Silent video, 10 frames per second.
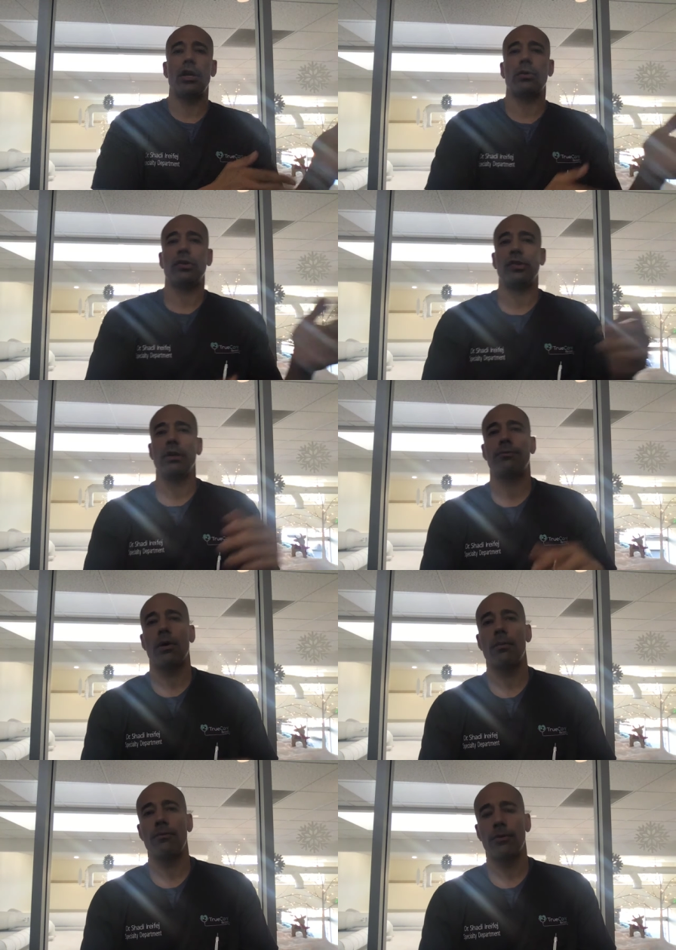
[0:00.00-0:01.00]
you receive
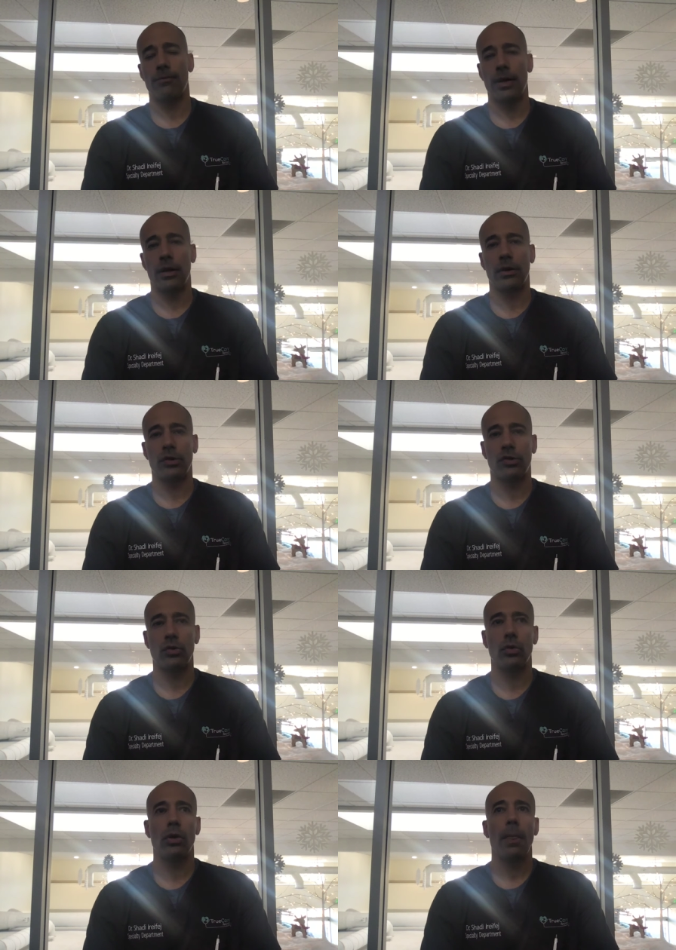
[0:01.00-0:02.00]
from veterinary
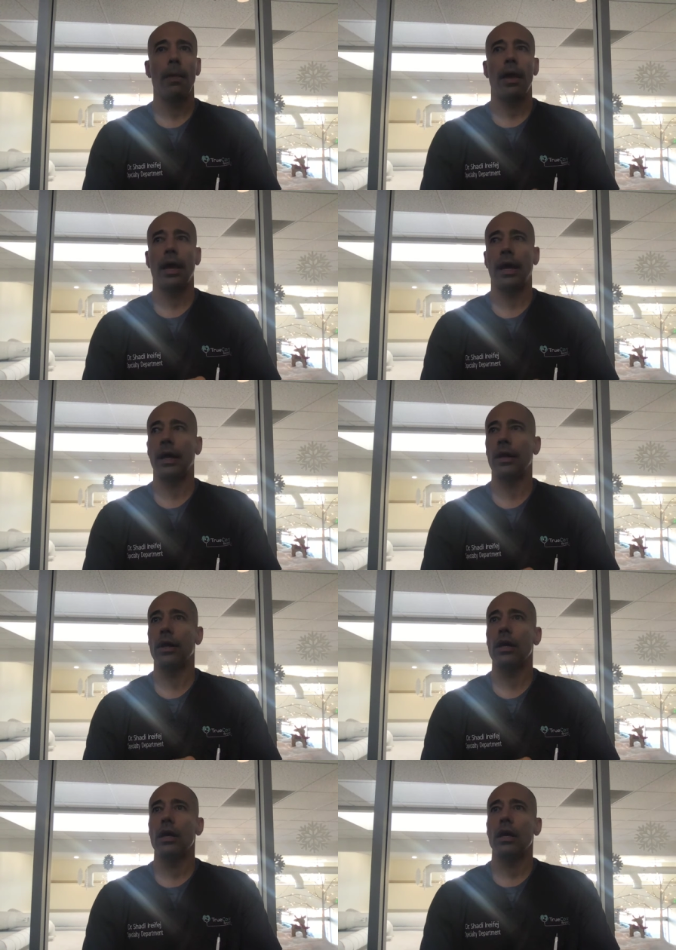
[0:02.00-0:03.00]
school. And
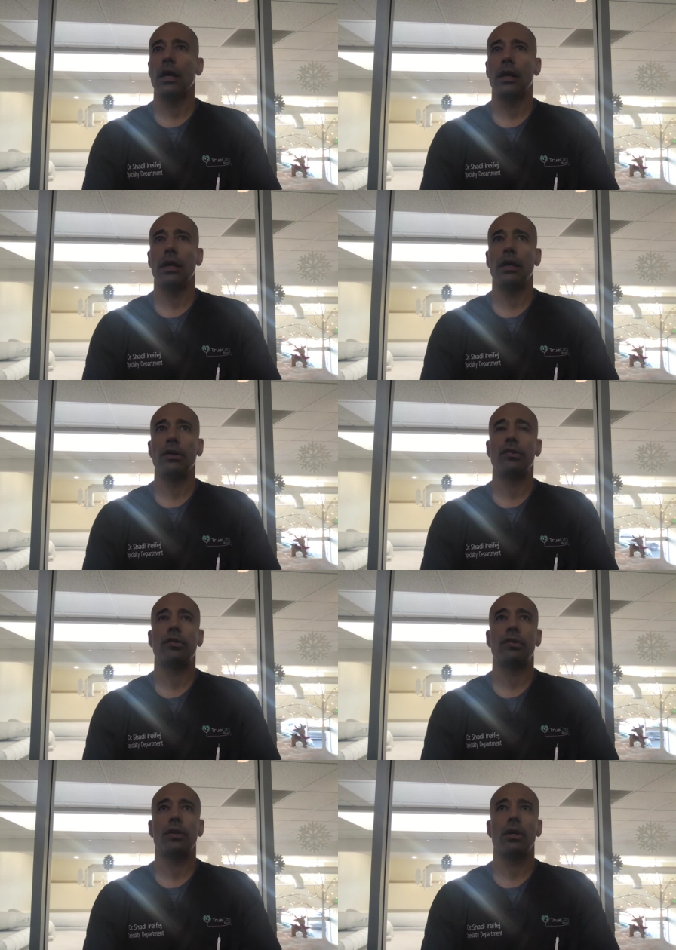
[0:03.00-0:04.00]
it
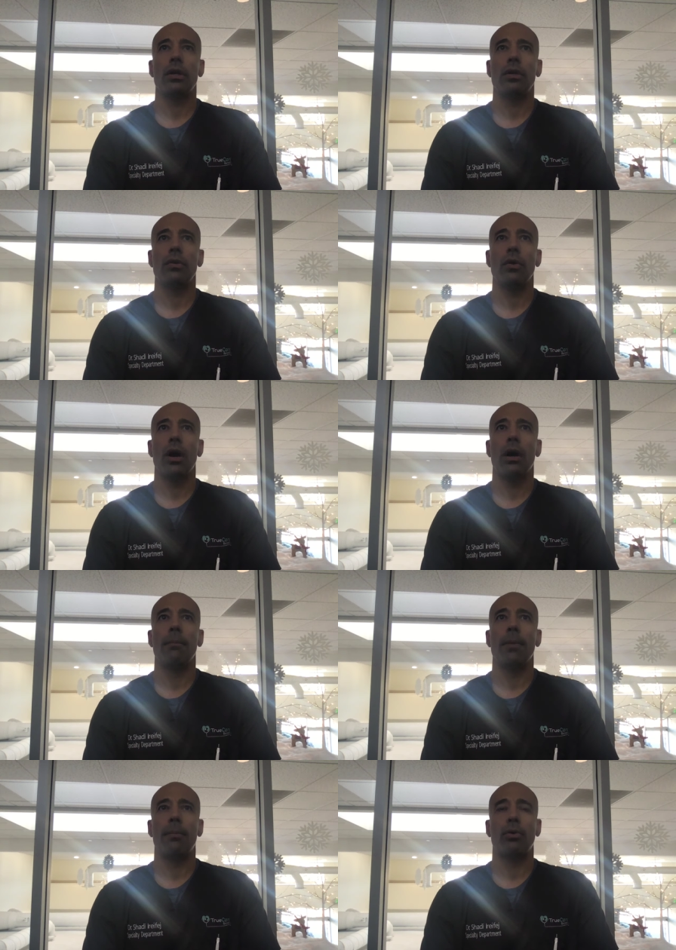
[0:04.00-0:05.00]
is
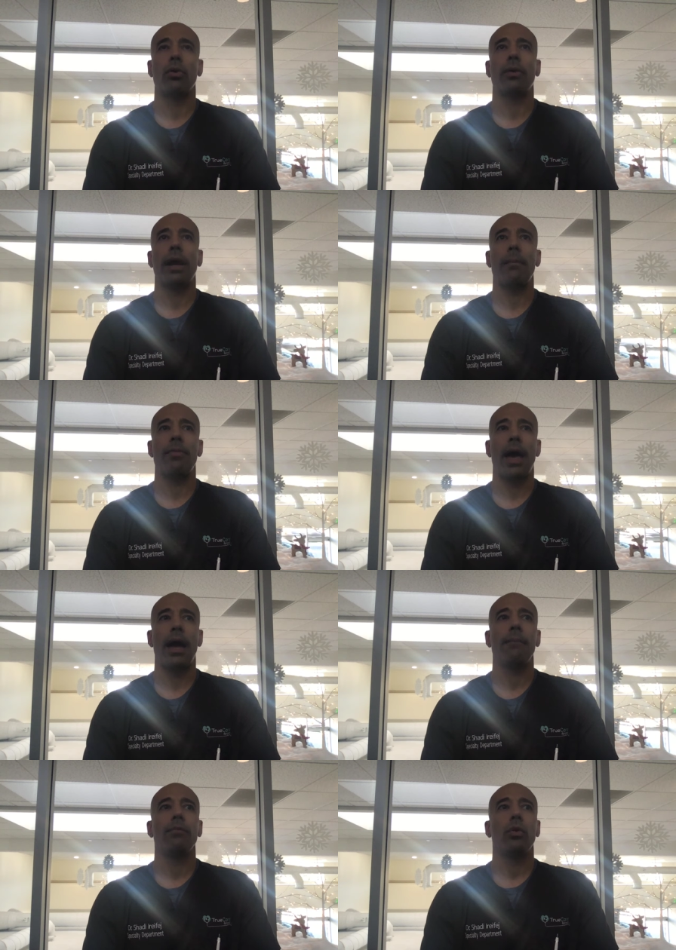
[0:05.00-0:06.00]
a program
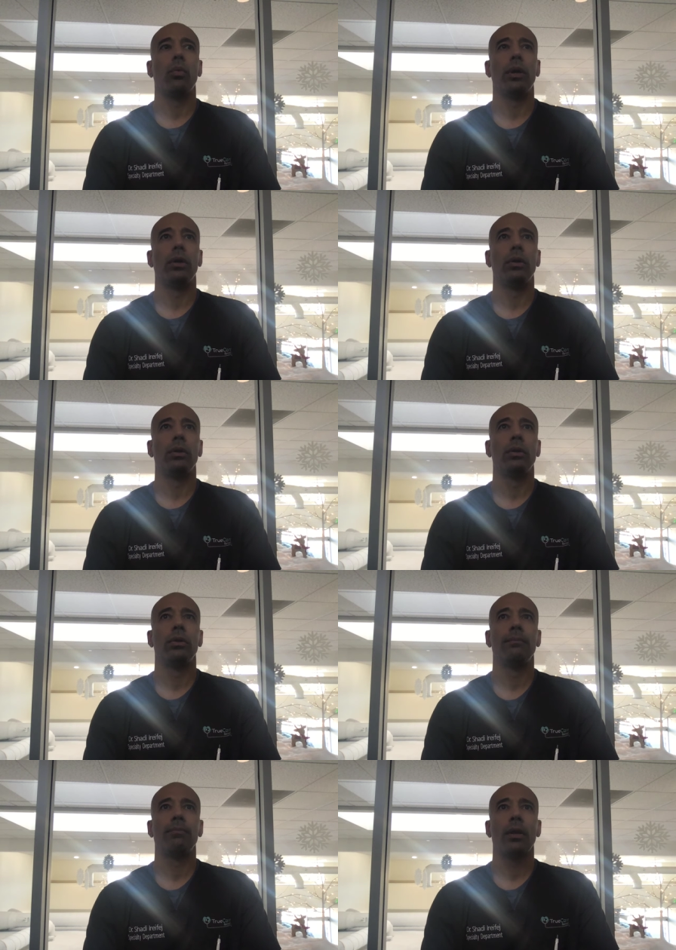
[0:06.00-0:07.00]
that
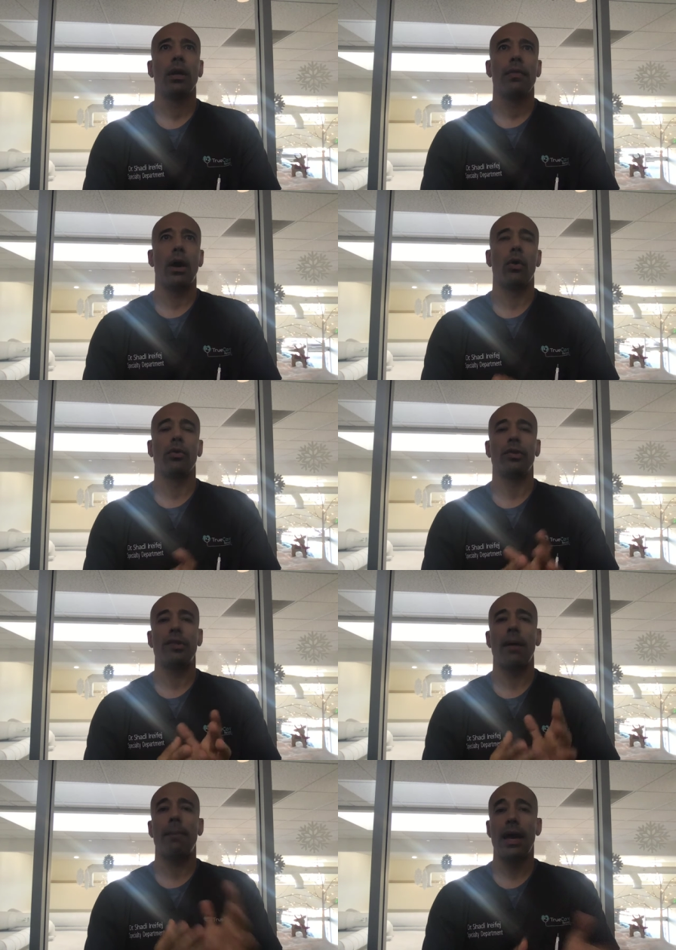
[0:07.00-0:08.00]
although does
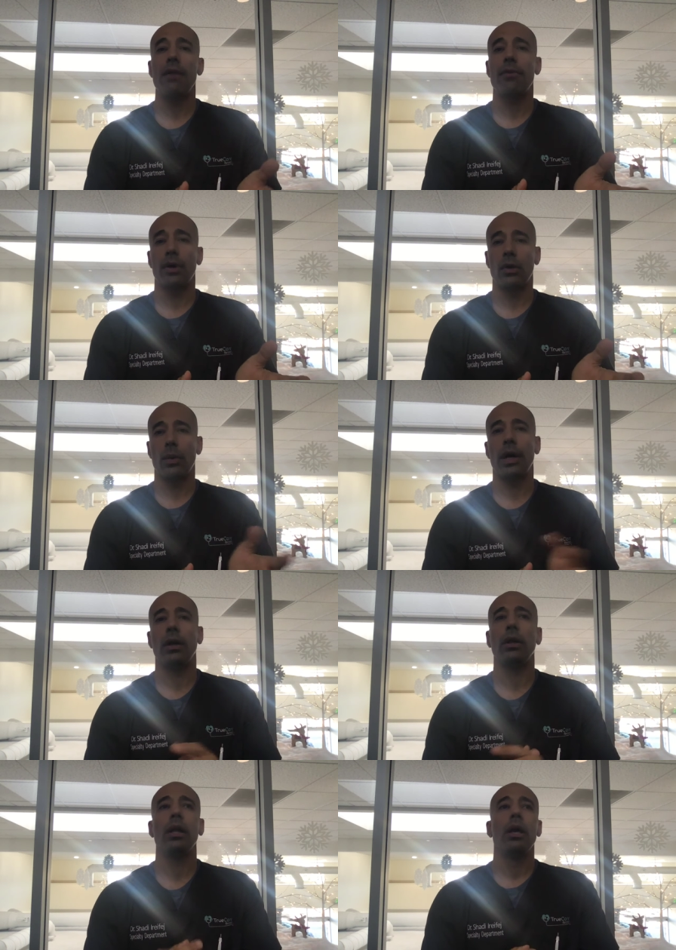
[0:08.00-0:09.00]
not pay very
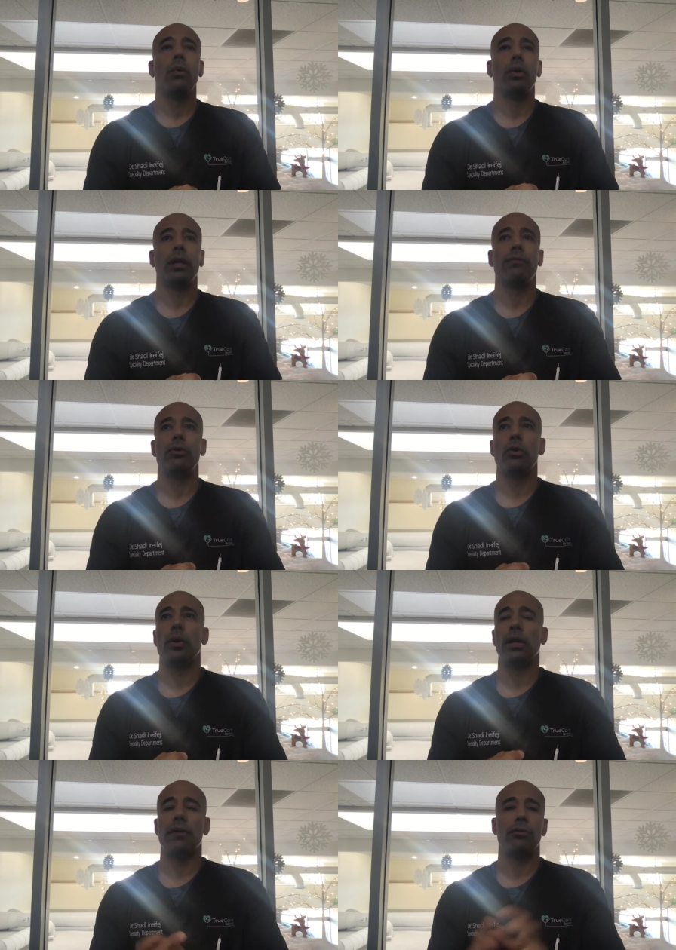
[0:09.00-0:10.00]
well, will give
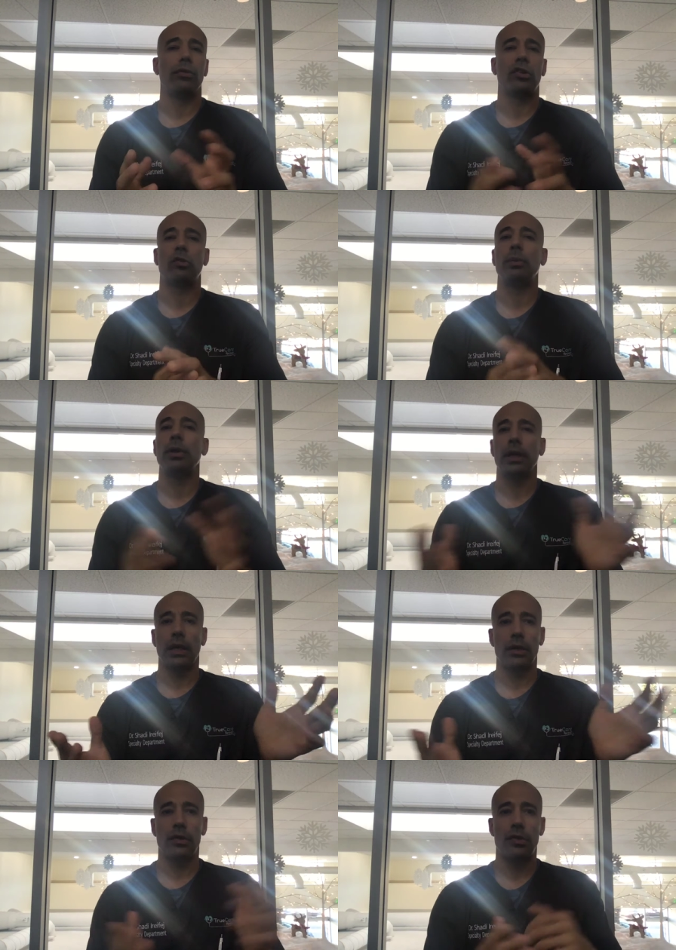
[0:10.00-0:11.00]
you a level of
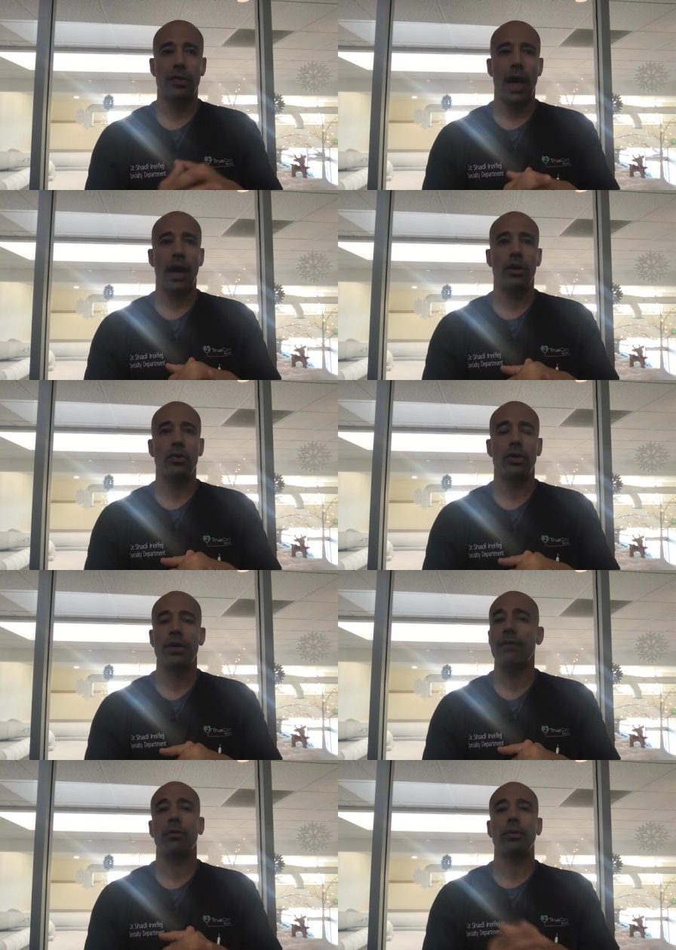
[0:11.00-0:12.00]
experience that you
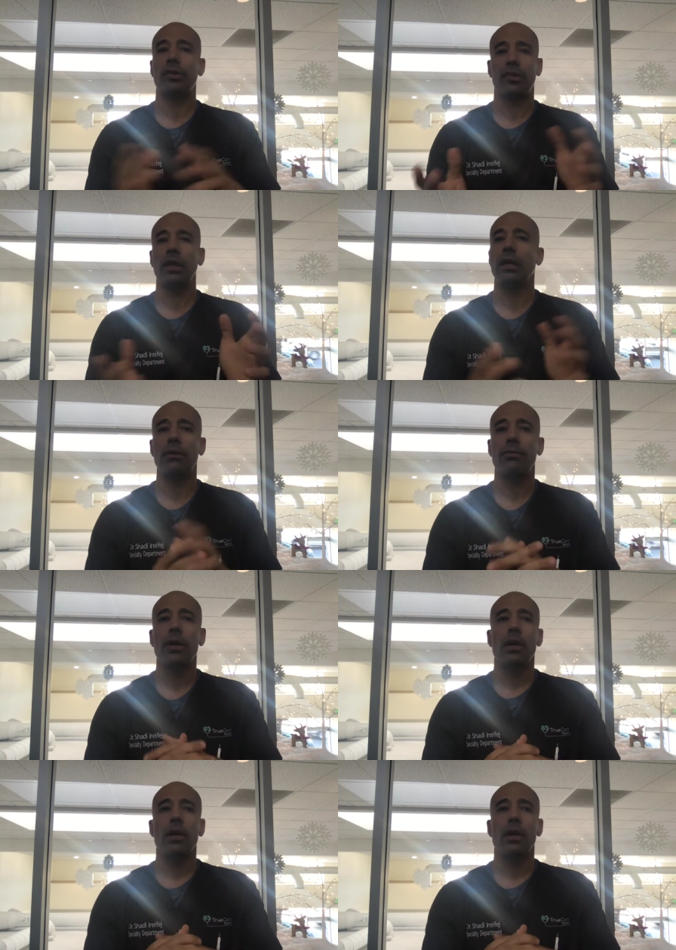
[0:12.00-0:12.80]
could never receive